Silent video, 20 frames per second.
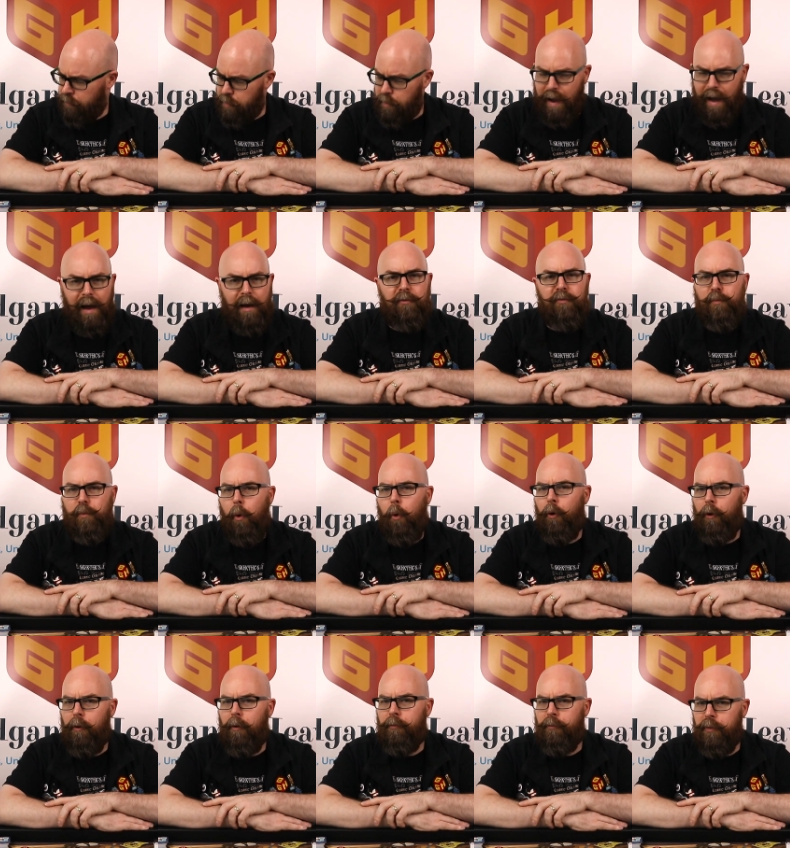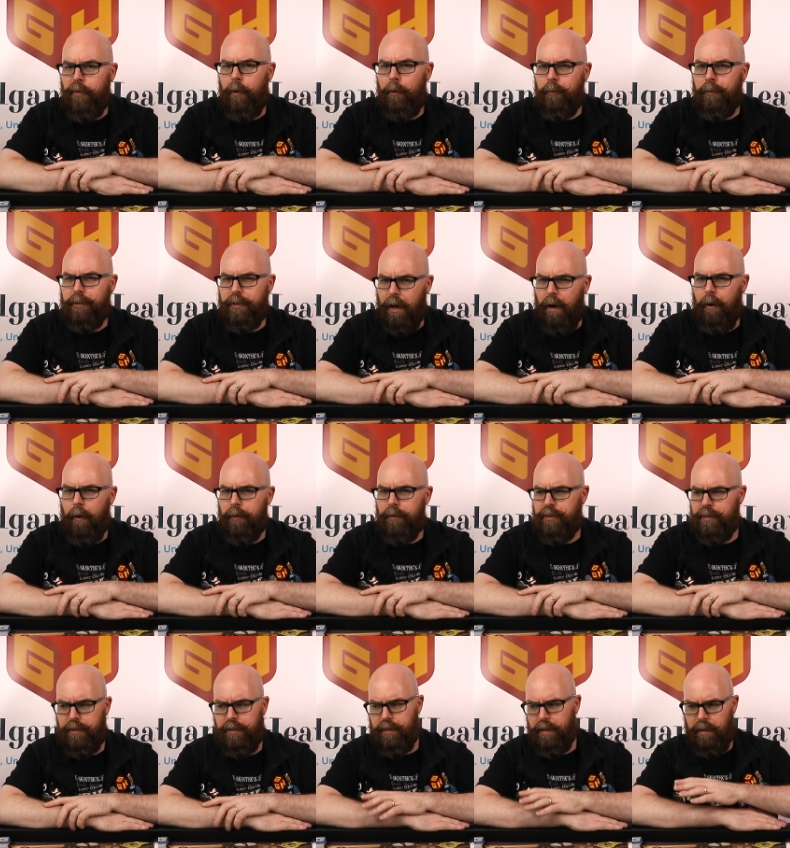to have more of those
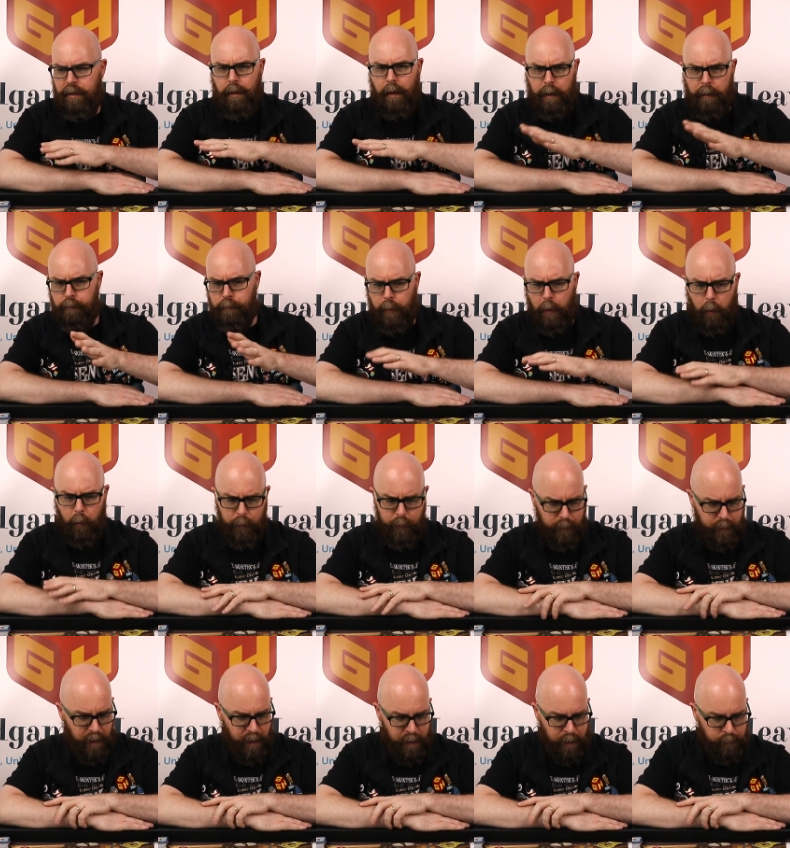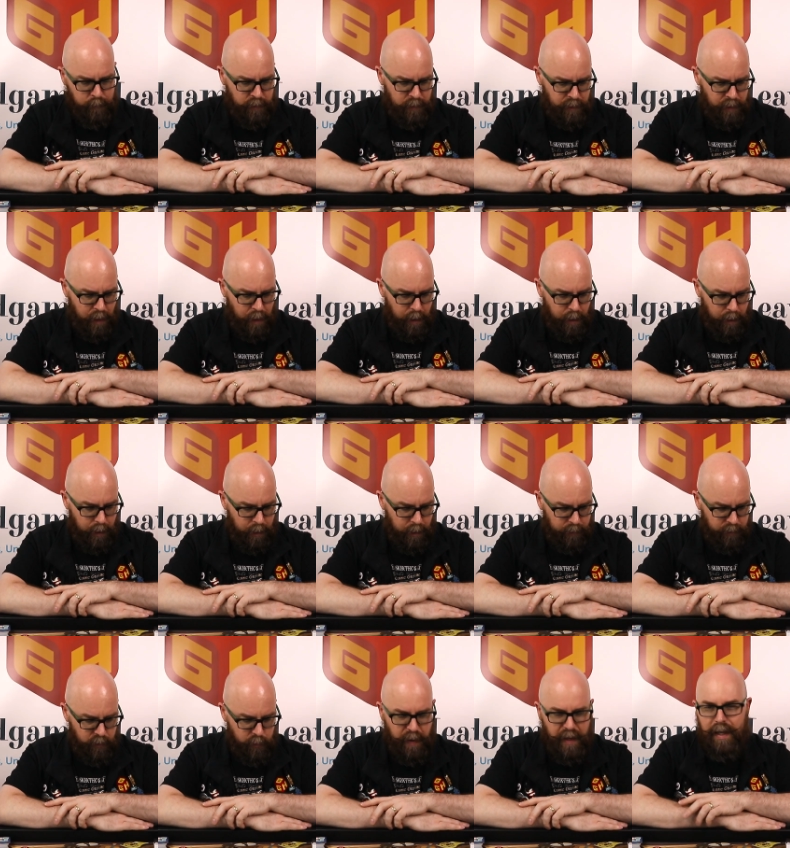cards in both games,
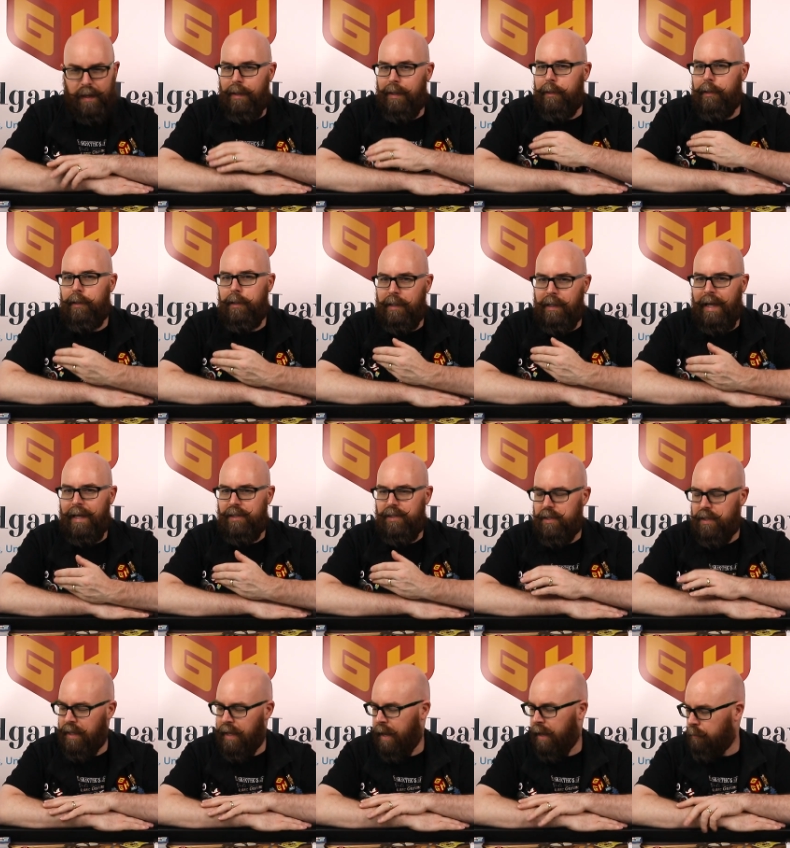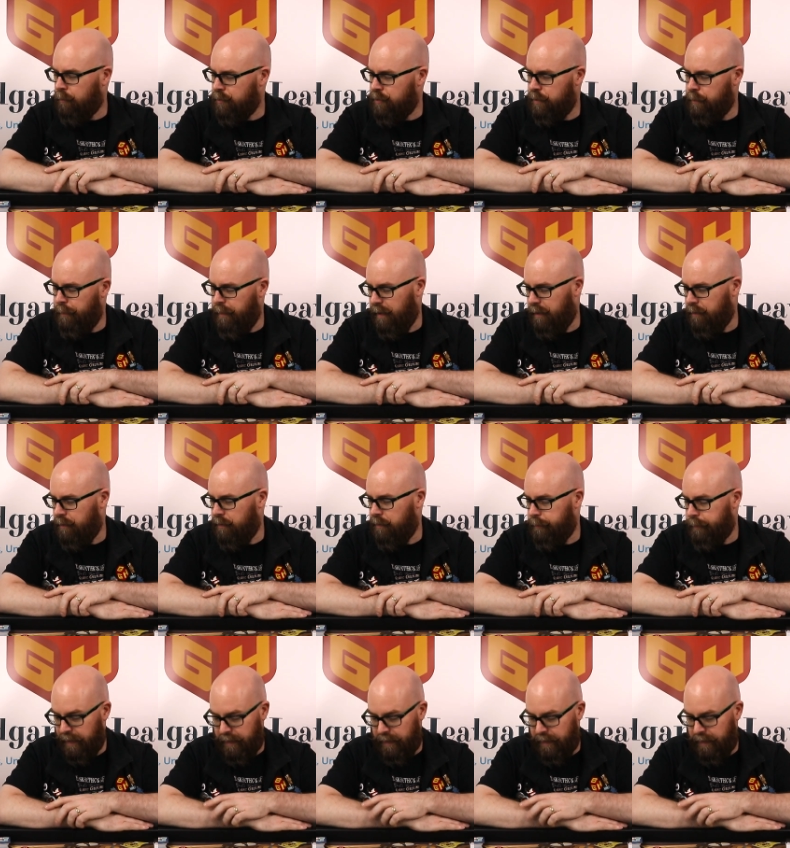to make it a little less language dependent.